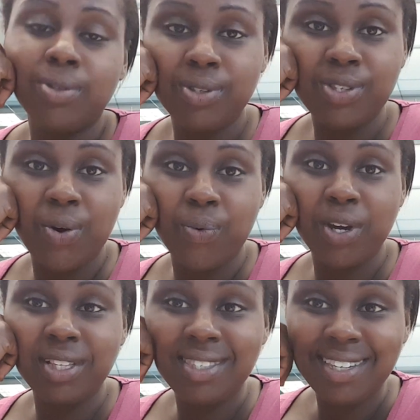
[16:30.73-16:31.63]
So we're
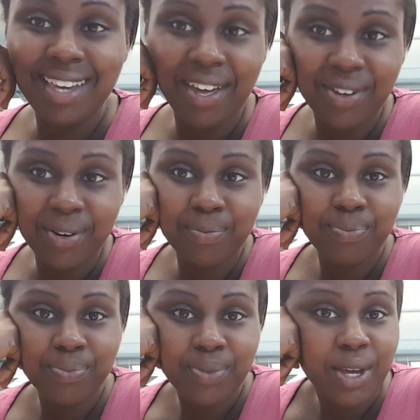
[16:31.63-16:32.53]
in this together.
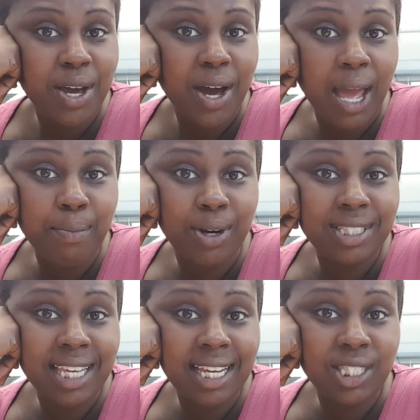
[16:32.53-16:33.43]
I'm
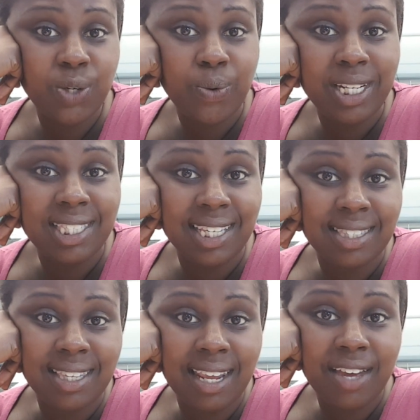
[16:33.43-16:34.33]
on day
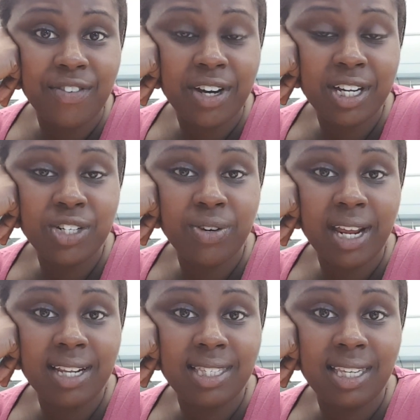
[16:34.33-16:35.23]
26 today of 100
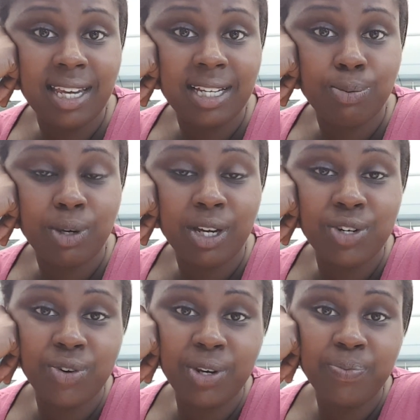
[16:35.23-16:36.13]
at Adidas
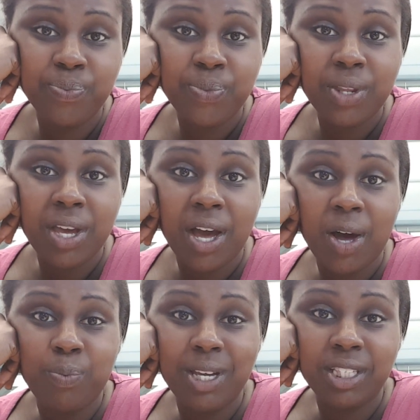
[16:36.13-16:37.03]
100.
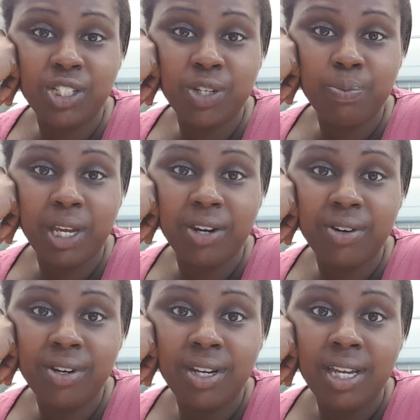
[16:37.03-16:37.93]
I'll be at the gym
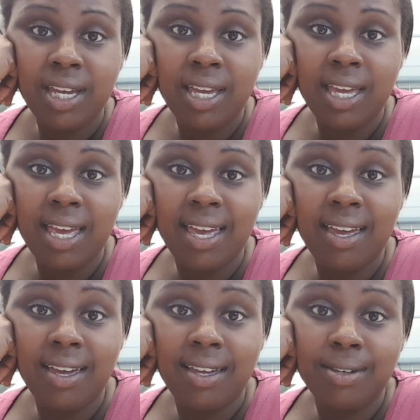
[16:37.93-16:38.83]
later.
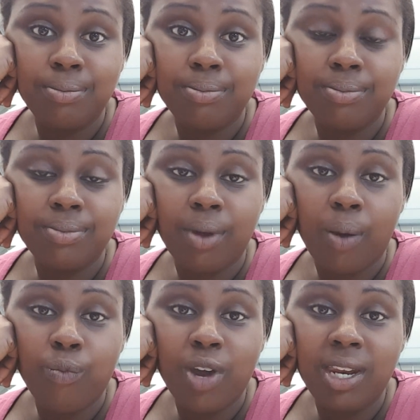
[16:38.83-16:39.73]
And
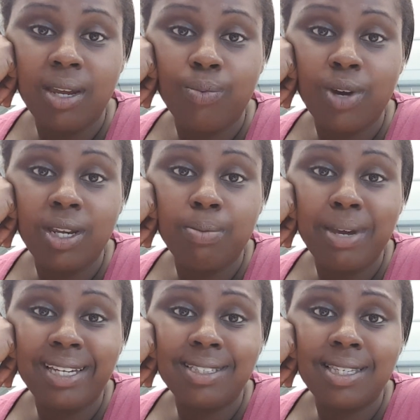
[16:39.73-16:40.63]
I'm ready. I'm ready to
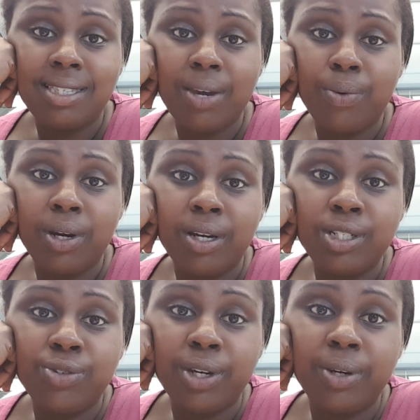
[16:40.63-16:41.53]
make it to day
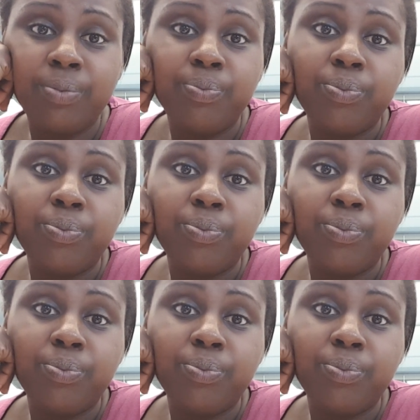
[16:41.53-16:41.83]
100.